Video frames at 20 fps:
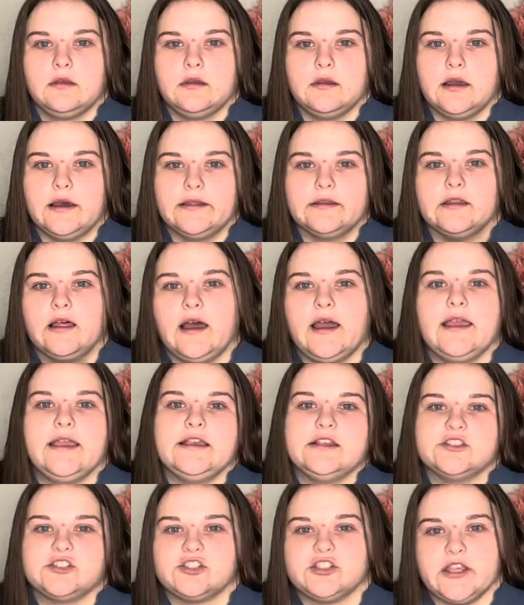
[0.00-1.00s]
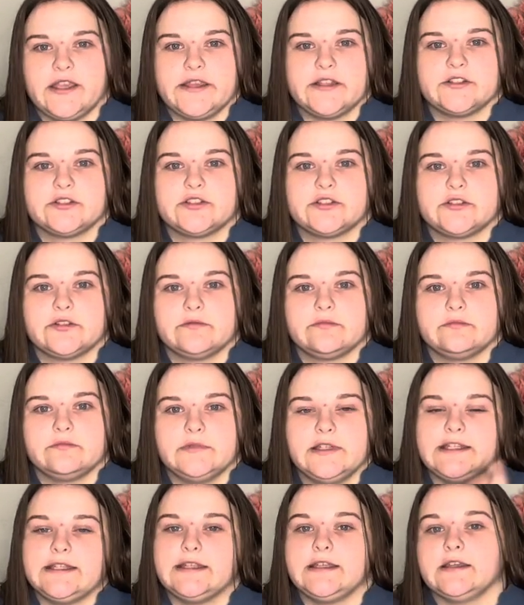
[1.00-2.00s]
a lot has changed,
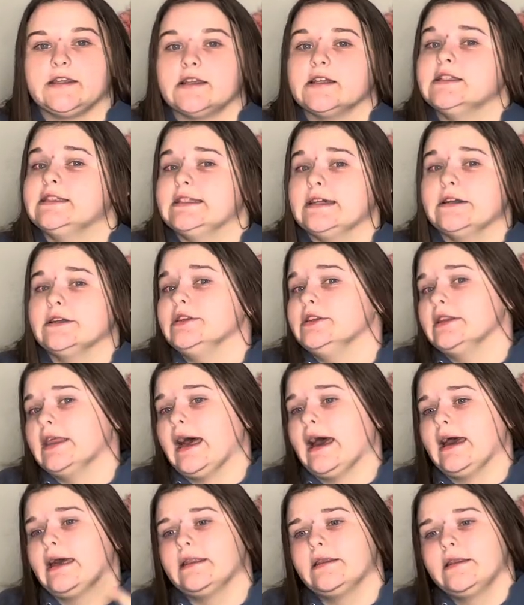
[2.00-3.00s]
and he could tell you that.